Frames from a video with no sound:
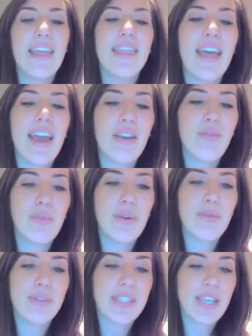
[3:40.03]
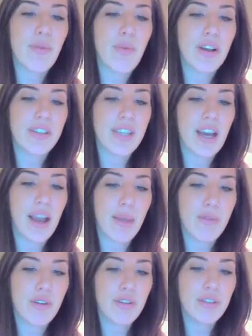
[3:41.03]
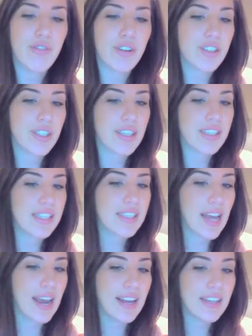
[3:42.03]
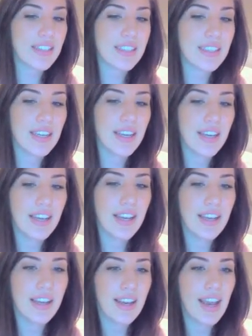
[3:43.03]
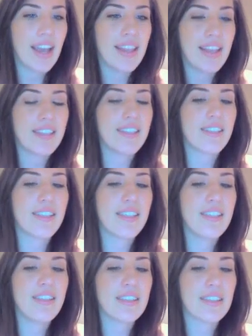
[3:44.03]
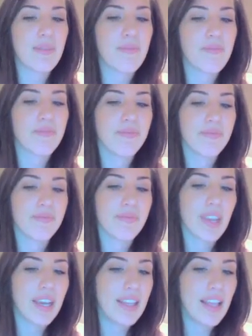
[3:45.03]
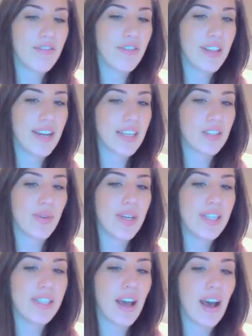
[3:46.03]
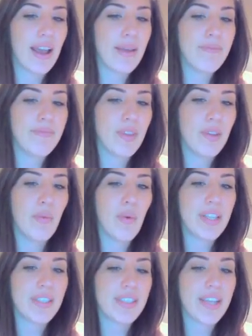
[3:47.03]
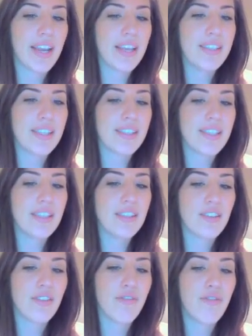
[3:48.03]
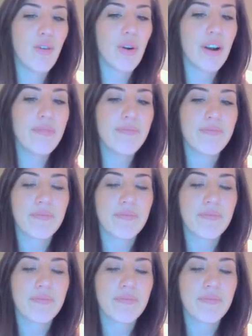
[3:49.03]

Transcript: then we would say, well, time goes first because it's x, and then distance. And then for the next one, time, 1 second, distance, 4.